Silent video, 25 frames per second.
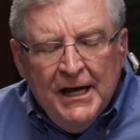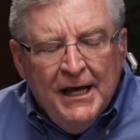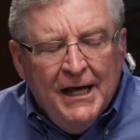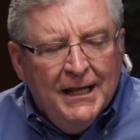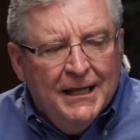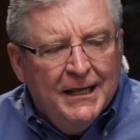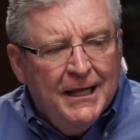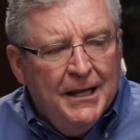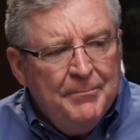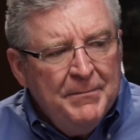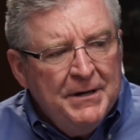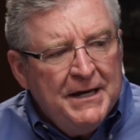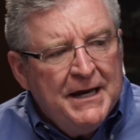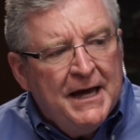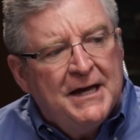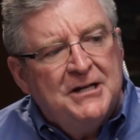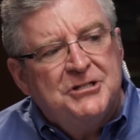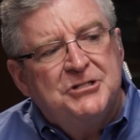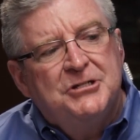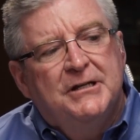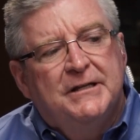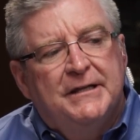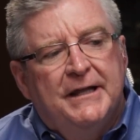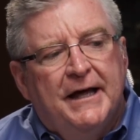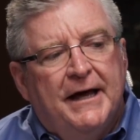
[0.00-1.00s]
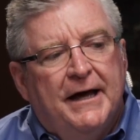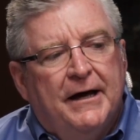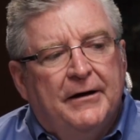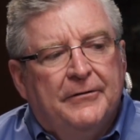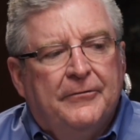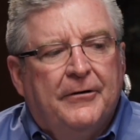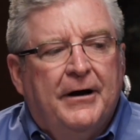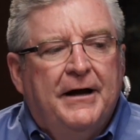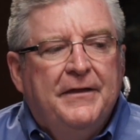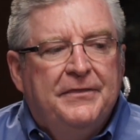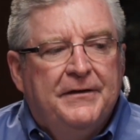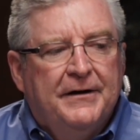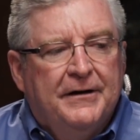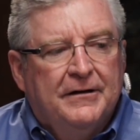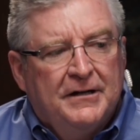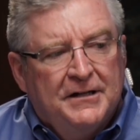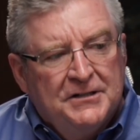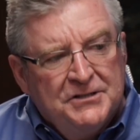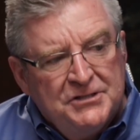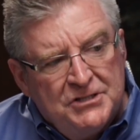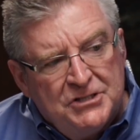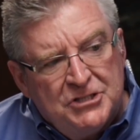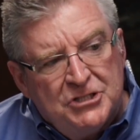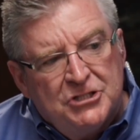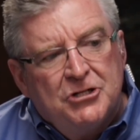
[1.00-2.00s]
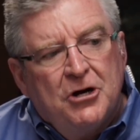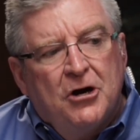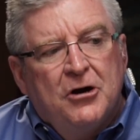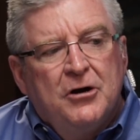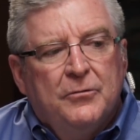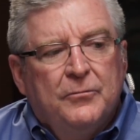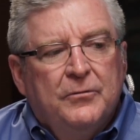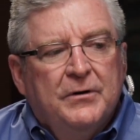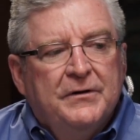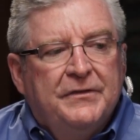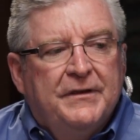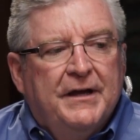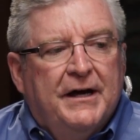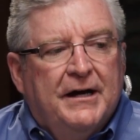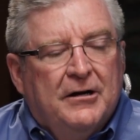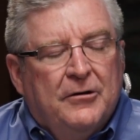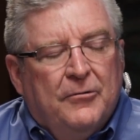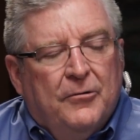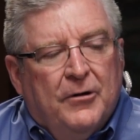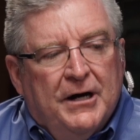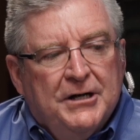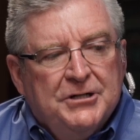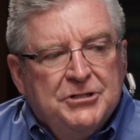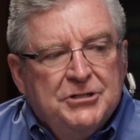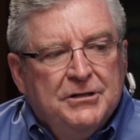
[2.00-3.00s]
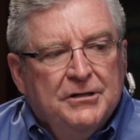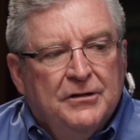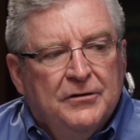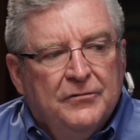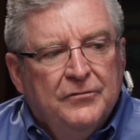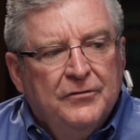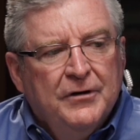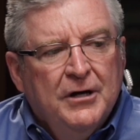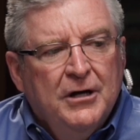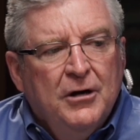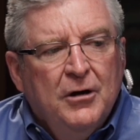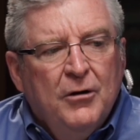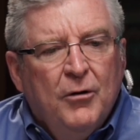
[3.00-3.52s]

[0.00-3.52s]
Mm-hmm. Let me ask you that right there. Let's start with that question of,